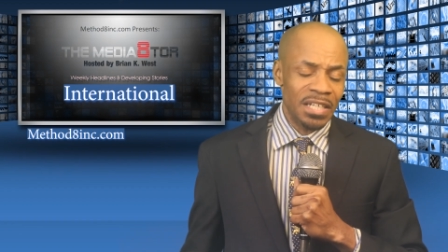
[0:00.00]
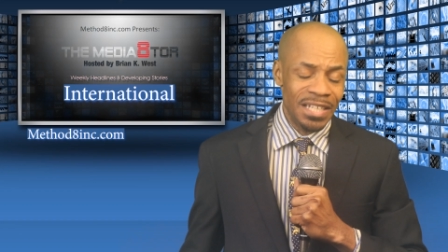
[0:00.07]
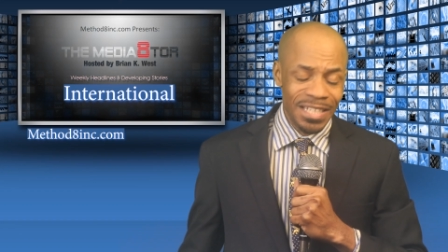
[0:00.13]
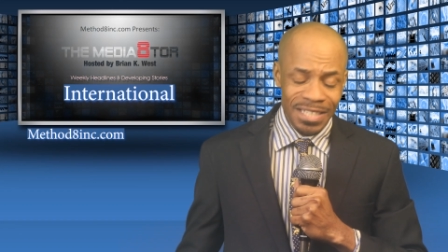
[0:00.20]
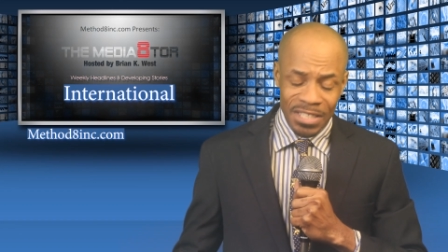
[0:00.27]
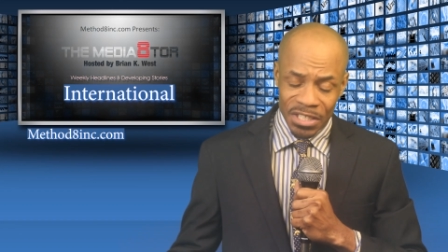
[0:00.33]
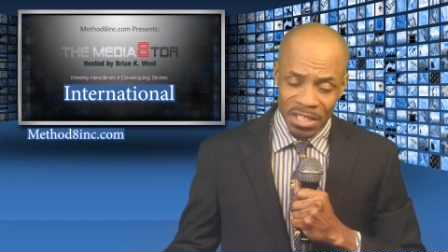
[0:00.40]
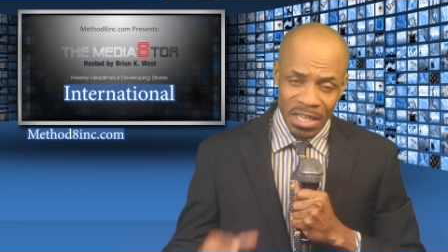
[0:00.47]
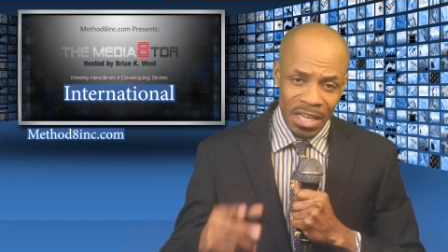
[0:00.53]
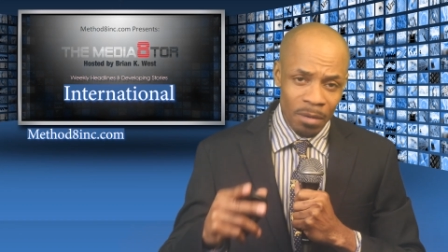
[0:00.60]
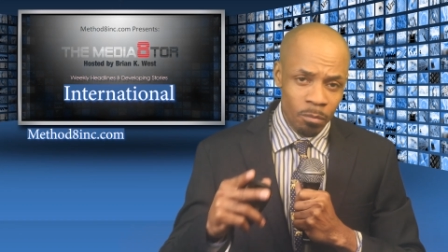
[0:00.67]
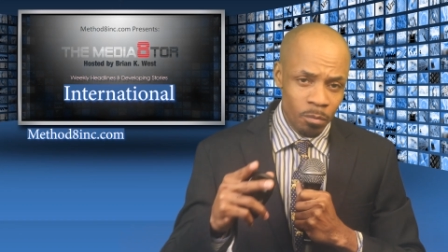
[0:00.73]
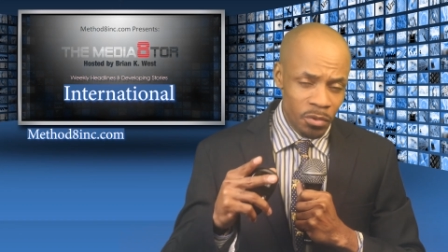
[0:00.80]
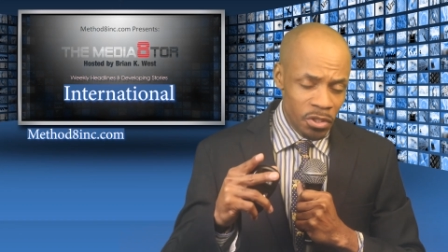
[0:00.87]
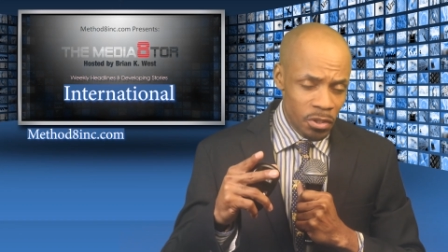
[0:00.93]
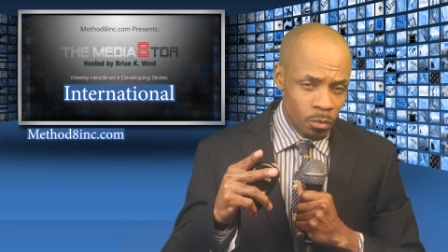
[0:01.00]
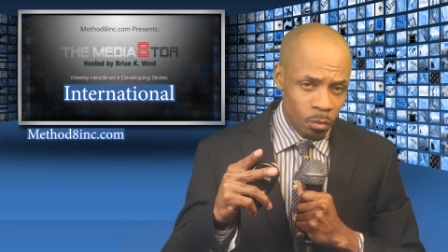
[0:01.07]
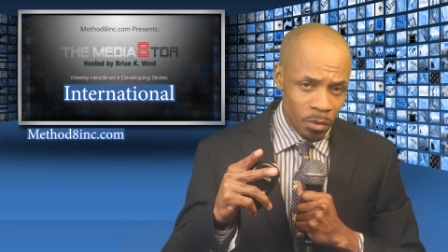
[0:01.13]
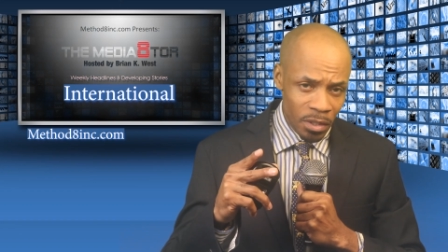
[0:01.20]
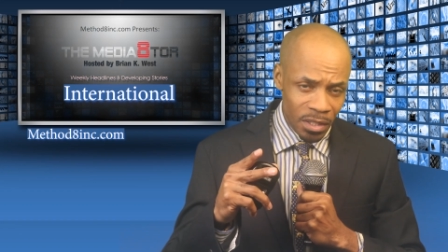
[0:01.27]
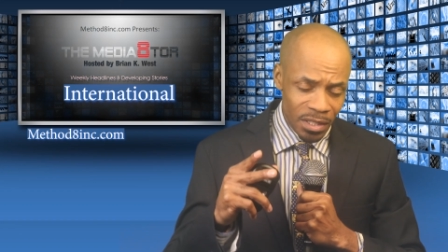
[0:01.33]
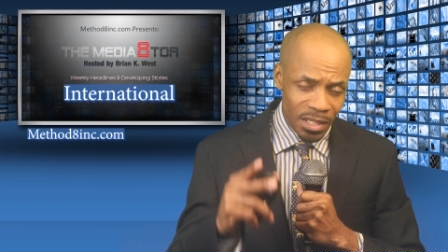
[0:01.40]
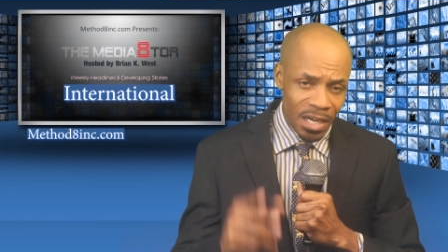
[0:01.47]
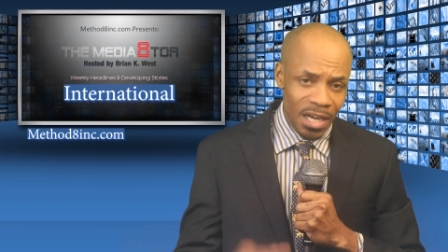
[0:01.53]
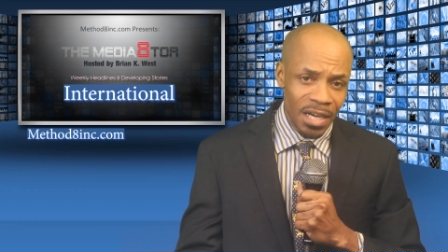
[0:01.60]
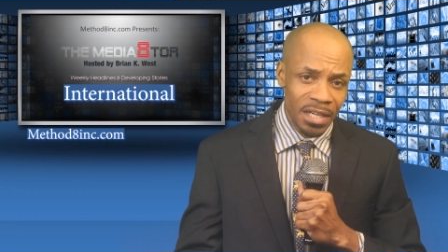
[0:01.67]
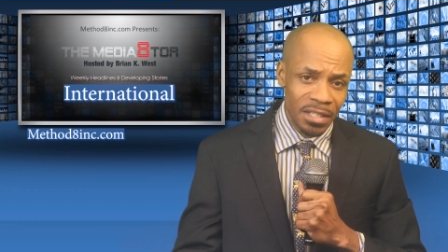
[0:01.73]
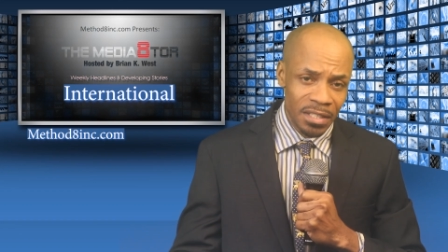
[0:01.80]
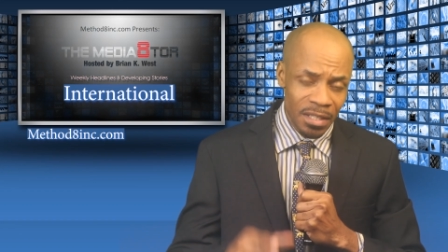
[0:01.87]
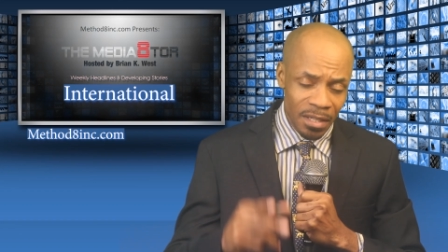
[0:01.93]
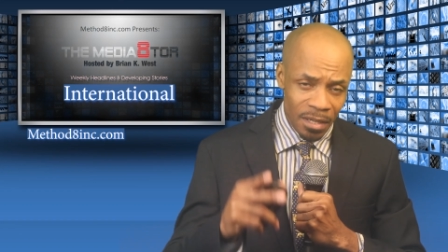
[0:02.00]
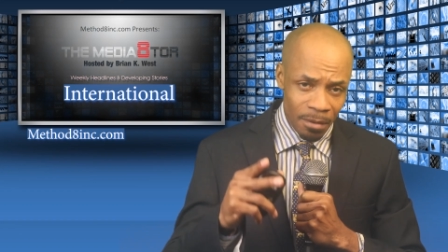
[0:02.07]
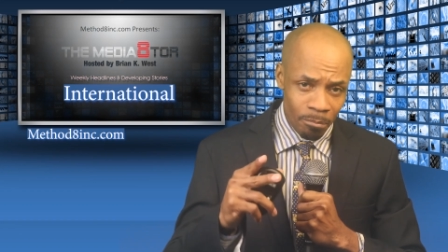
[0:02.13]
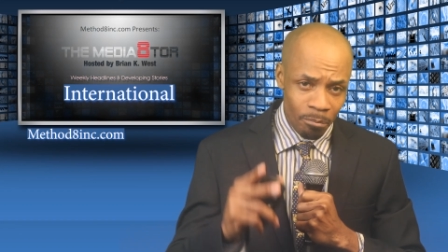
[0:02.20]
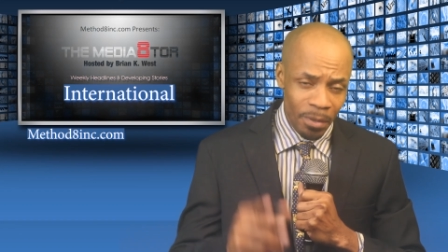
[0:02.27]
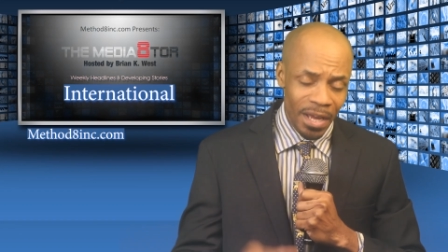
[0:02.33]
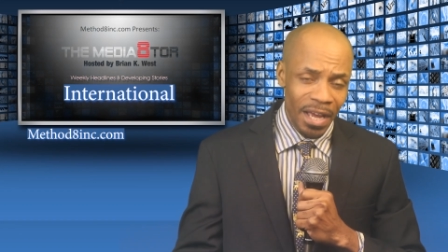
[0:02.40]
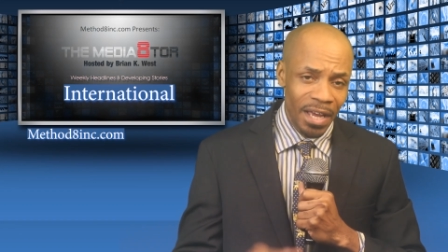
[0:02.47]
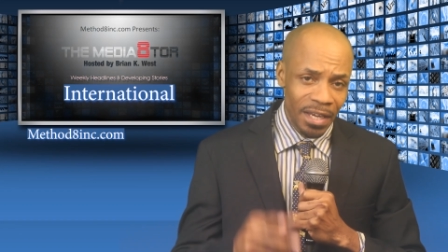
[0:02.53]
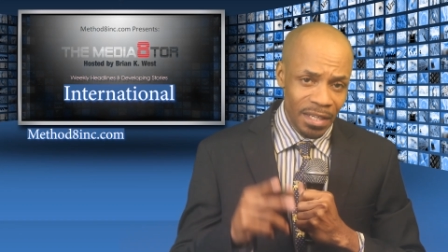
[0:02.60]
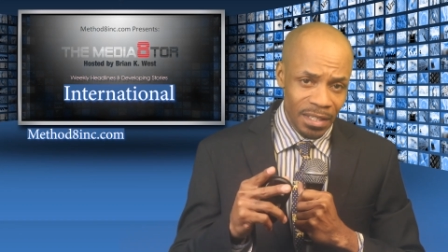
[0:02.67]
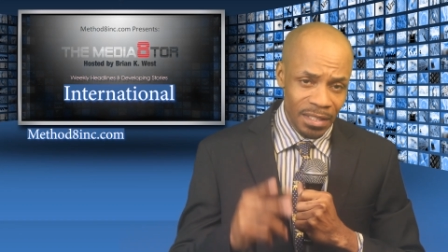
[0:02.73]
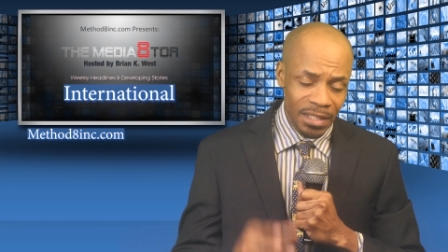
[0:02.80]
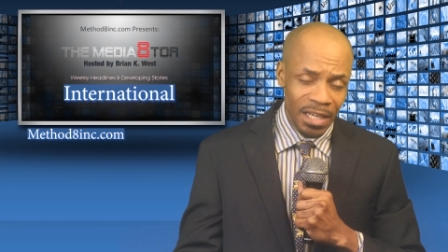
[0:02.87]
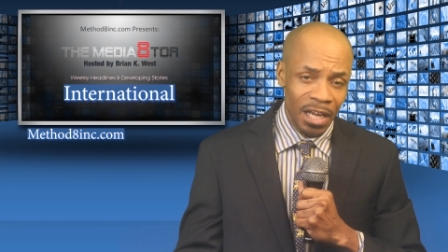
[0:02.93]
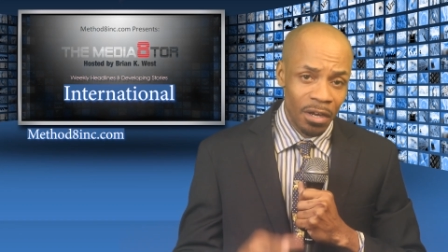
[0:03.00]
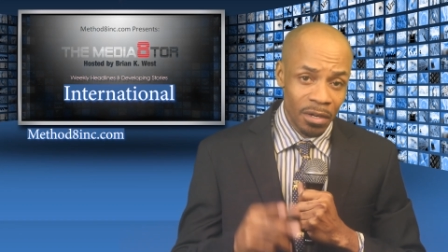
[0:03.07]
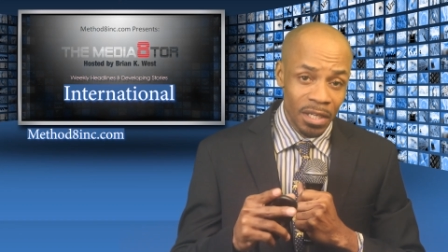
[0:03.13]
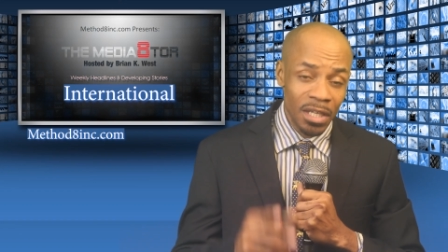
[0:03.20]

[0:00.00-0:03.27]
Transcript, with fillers: and Champ just would not back down.